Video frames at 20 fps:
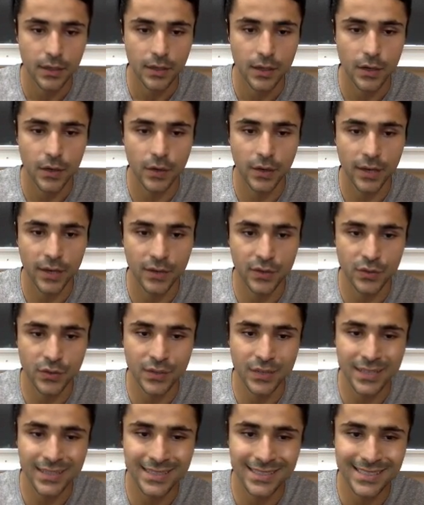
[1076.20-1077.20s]
okay, to
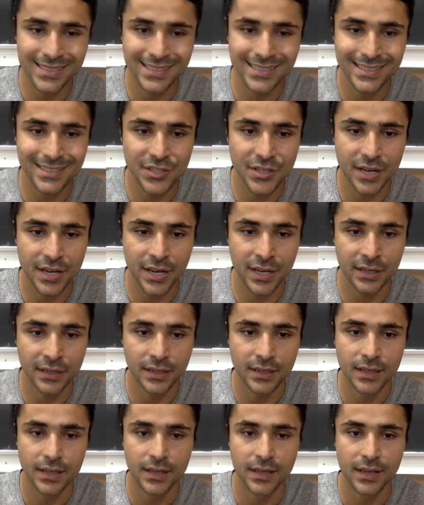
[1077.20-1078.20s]
the existing
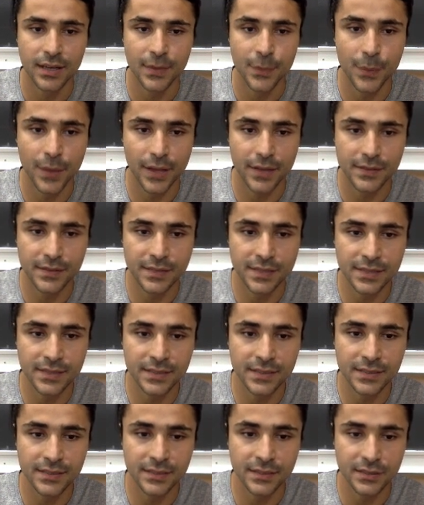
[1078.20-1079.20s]
chain, and that's the
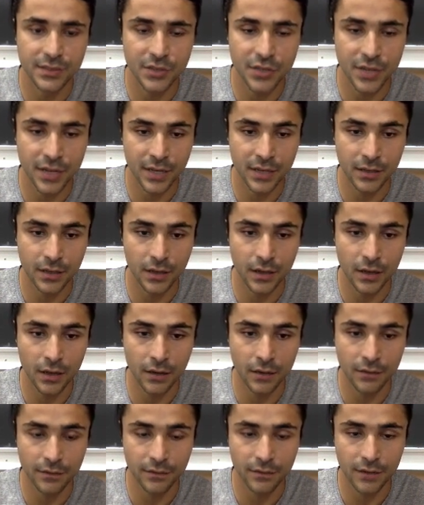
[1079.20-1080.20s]
existing chain
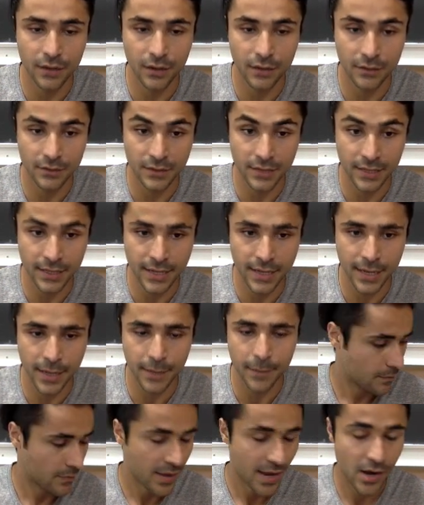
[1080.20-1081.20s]
of
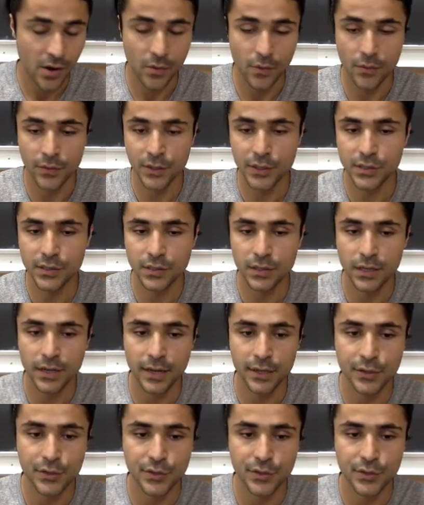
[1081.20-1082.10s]
DNA. Now this slide